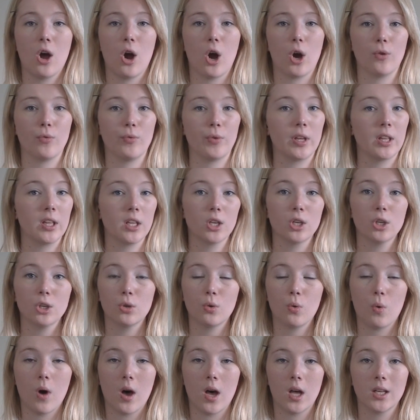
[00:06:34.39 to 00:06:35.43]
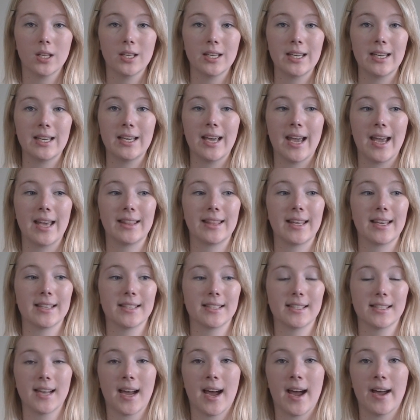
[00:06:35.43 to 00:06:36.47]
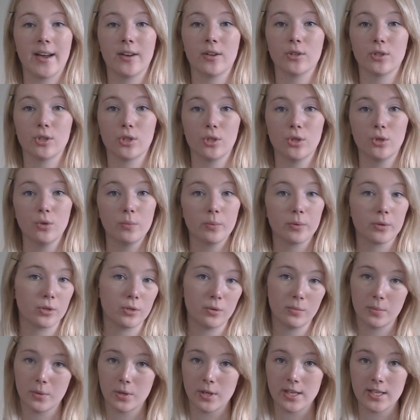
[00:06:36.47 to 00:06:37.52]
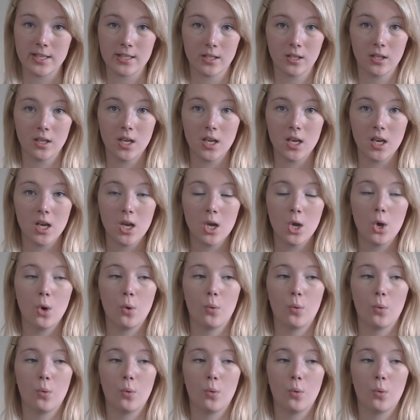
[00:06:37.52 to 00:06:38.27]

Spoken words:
are really good quality and they style super easily,